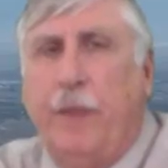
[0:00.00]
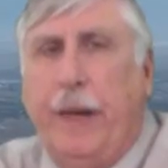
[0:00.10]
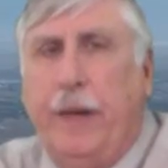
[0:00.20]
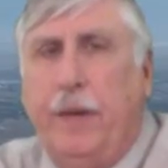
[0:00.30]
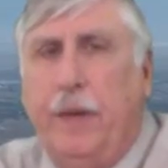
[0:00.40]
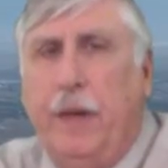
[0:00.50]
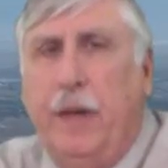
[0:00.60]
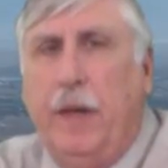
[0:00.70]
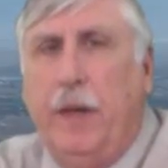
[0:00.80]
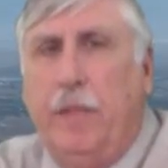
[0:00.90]
battle.
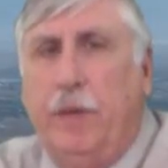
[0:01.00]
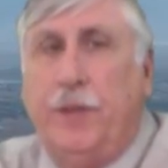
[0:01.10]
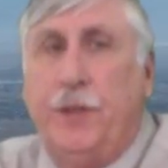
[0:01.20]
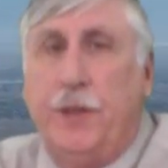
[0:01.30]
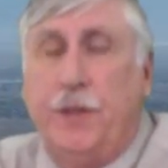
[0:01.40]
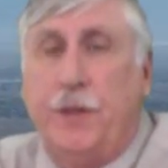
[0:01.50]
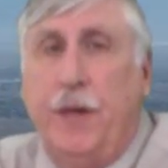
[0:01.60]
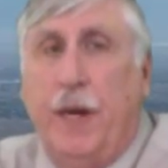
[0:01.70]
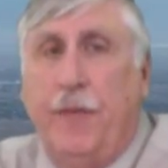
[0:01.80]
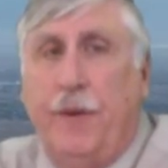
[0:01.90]
Bush showed a
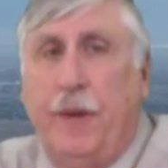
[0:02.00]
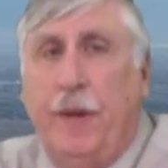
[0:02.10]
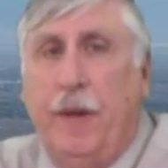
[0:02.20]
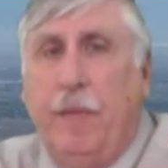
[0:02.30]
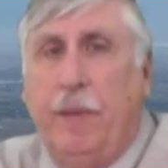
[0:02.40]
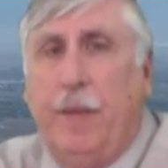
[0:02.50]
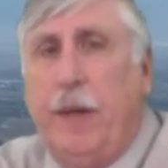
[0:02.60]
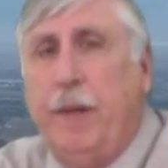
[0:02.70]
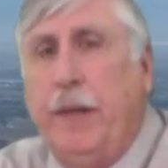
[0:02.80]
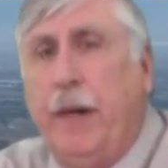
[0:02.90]
strong effort, but
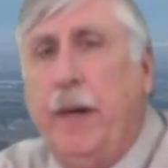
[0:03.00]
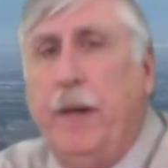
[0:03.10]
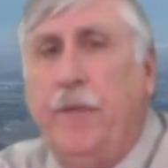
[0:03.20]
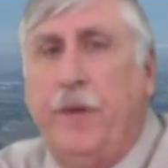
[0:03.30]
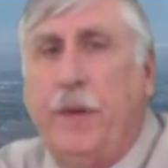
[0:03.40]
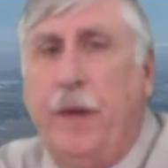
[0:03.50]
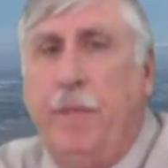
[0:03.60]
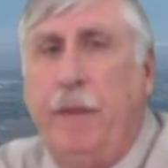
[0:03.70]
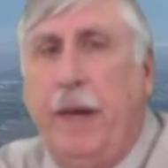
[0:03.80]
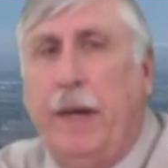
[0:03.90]
probably not enough to
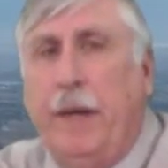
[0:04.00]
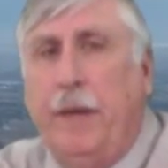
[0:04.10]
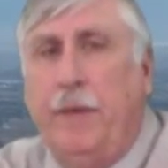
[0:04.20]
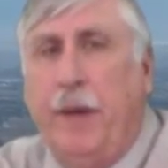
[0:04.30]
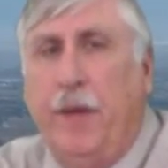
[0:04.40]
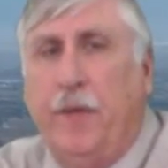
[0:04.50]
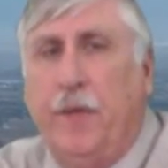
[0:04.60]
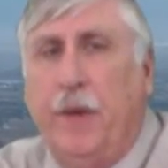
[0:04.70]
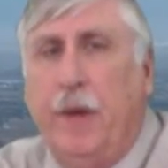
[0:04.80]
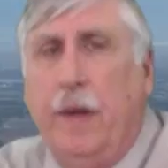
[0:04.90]
climb back into the
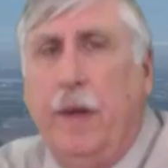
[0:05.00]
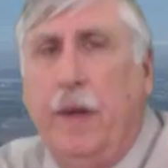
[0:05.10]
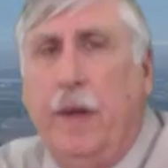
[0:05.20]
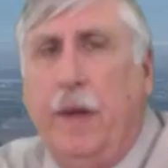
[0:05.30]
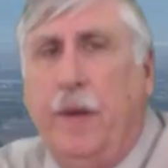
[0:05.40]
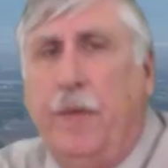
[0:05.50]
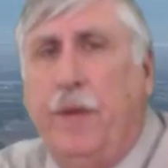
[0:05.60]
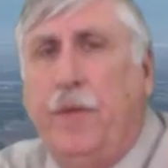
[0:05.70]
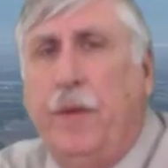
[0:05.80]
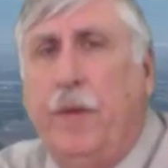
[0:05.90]
race. The
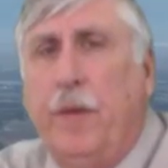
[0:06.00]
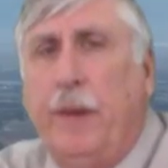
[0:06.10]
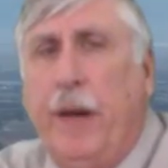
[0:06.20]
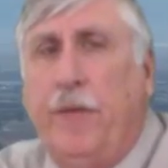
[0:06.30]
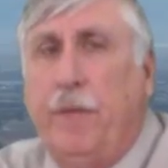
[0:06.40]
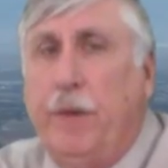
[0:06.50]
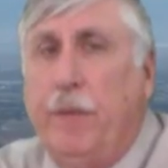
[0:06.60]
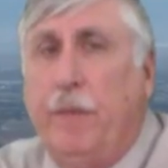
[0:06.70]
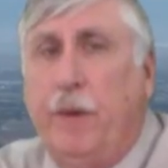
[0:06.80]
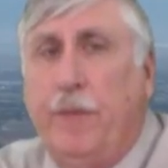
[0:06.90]
rest of the group had some
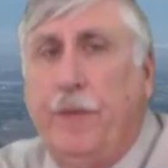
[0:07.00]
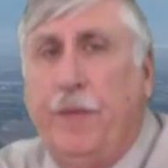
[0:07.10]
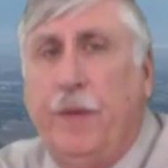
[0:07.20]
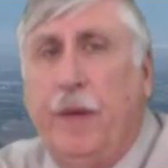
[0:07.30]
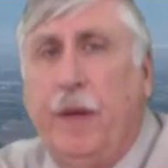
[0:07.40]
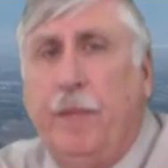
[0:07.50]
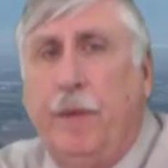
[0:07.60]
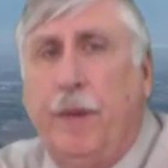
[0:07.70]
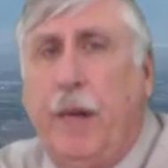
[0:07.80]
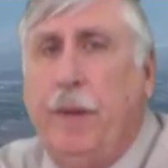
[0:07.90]
good moments,
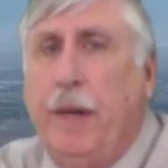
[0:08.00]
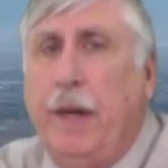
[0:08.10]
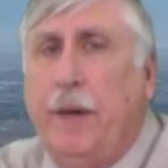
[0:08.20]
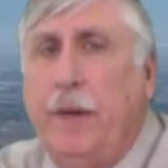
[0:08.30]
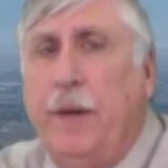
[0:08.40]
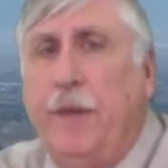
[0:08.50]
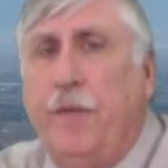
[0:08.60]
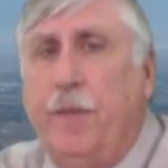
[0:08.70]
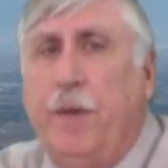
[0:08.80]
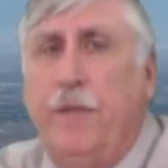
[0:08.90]
but probably not good enough
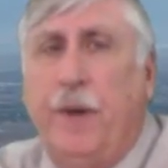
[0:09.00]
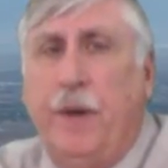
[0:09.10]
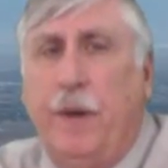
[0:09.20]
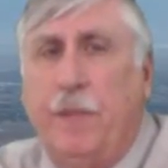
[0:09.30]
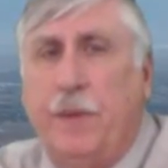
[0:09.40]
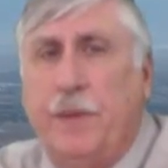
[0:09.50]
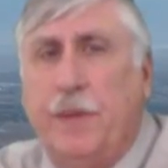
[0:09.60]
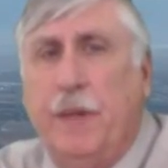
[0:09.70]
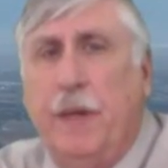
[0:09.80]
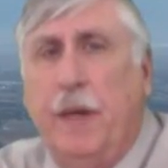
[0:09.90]
to move their numbers.
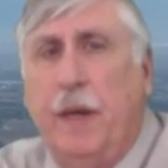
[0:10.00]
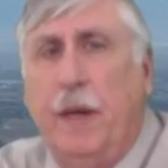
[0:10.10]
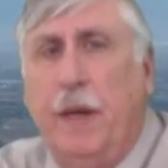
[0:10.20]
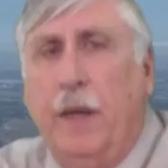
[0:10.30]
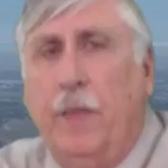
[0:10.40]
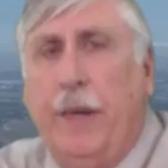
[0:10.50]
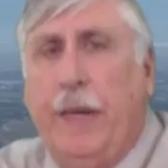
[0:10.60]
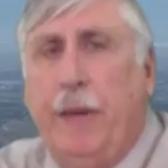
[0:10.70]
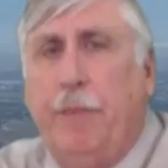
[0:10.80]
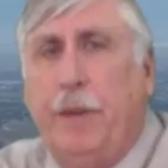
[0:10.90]
The
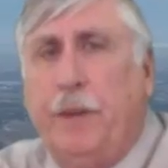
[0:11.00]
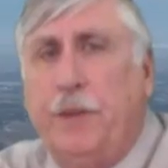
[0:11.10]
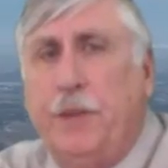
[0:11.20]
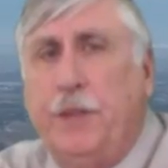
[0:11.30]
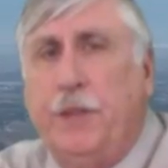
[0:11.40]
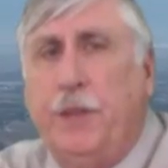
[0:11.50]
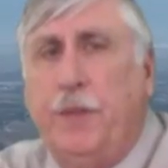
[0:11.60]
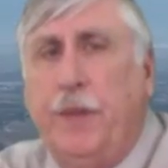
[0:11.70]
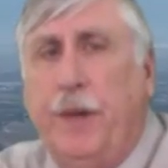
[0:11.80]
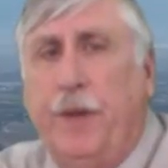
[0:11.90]
weekend poll should show
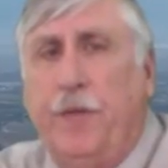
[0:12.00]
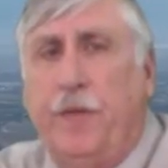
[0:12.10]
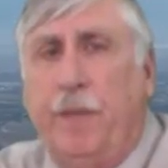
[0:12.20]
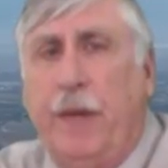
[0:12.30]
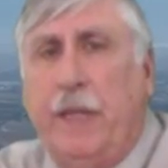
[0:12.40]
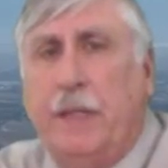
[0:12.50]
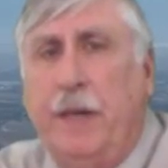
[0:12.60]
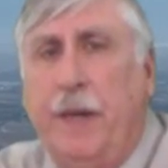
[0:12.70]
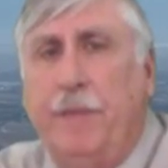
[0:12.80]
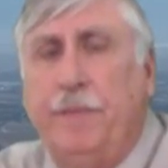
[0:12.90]
the winners from last
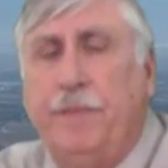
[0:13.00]
night.